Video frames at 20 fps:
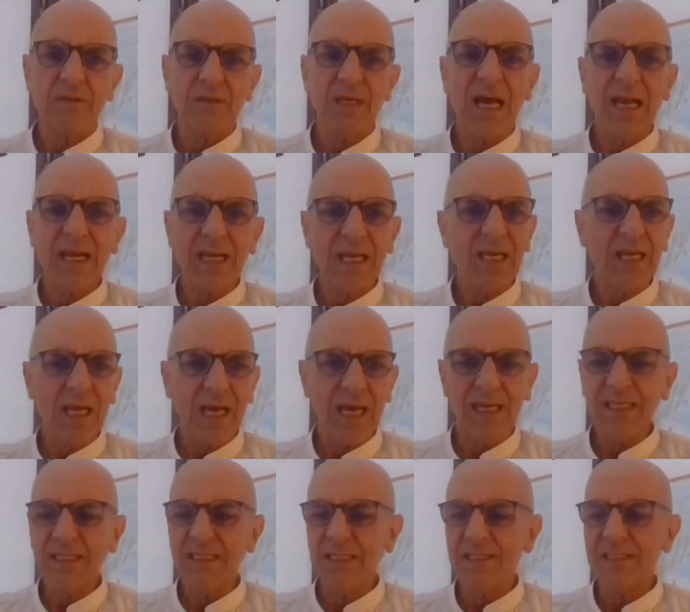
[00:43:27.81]
And
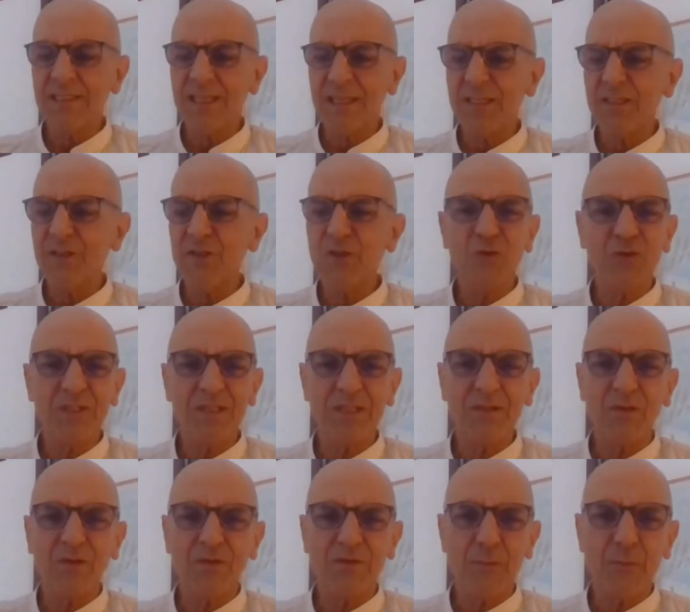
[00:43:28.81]
it is the
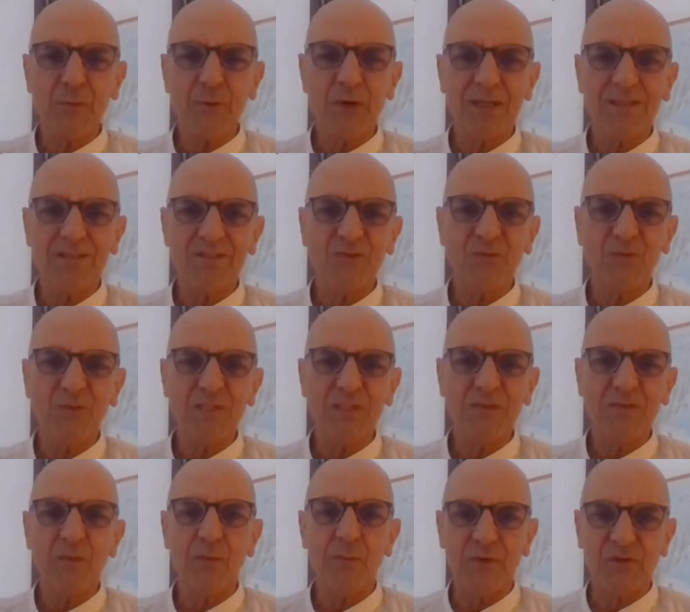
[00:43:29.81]
duty of the press to
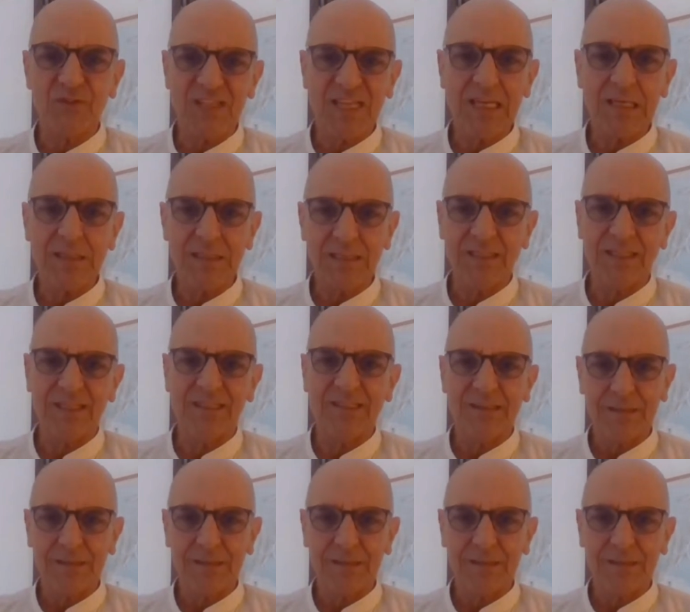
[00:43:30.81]
misrepresent it.